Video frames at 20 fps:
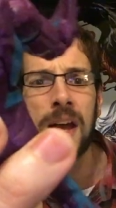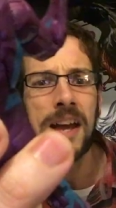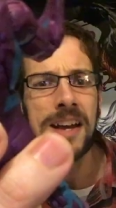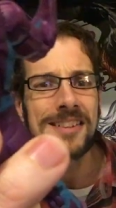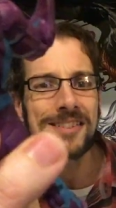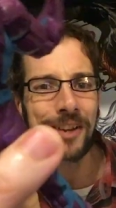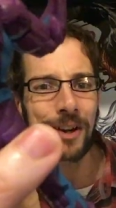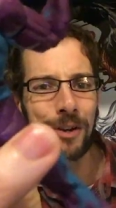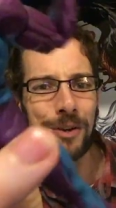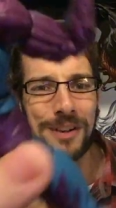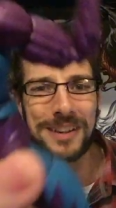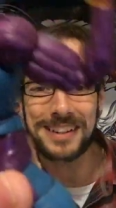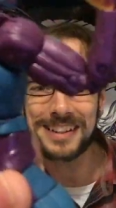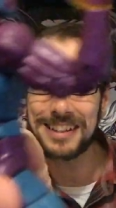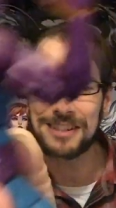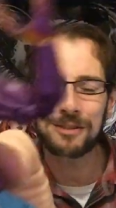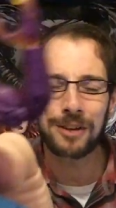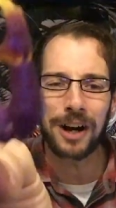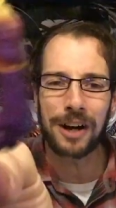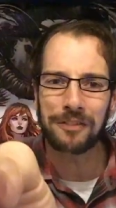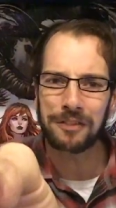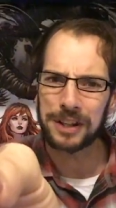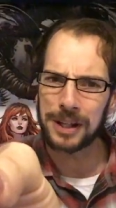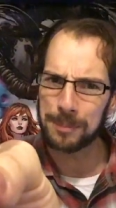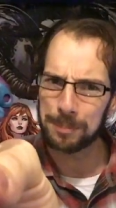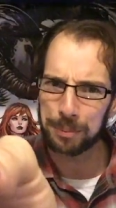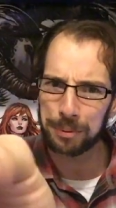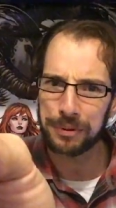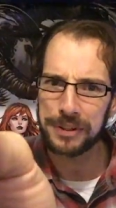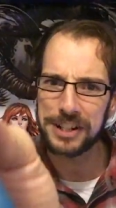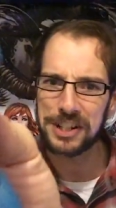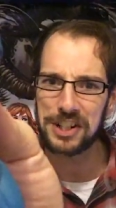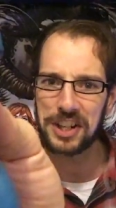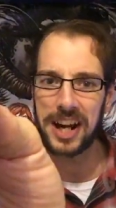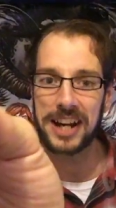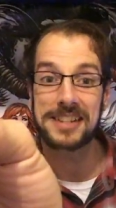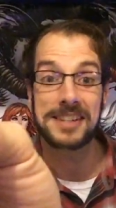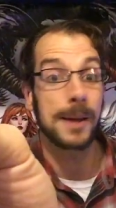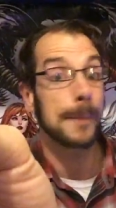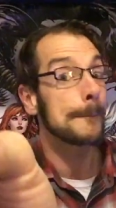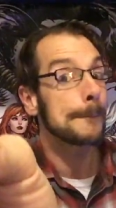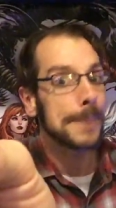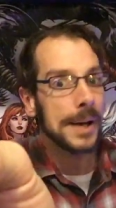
so you can't really appreciate it.